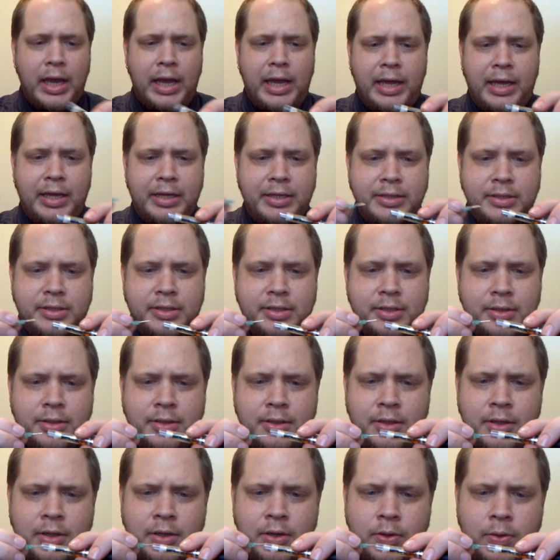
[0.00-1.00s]
And
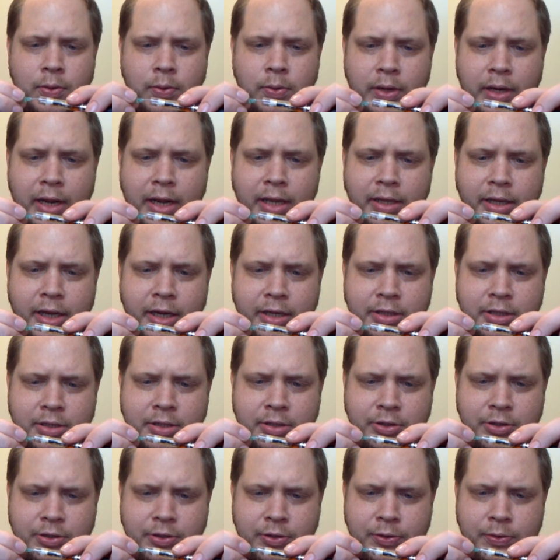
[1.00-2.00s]
what I like to
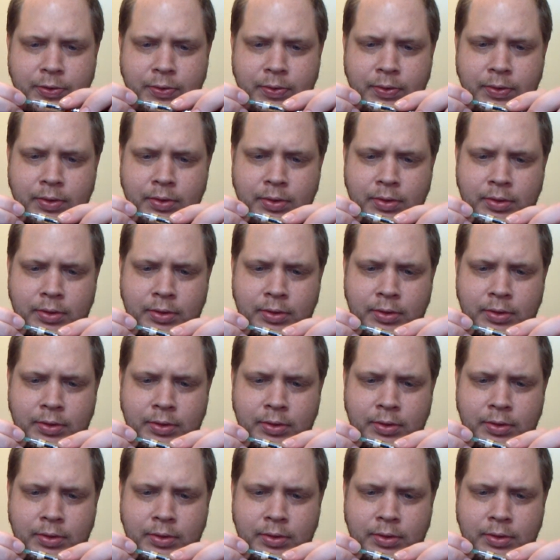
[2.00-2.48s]
do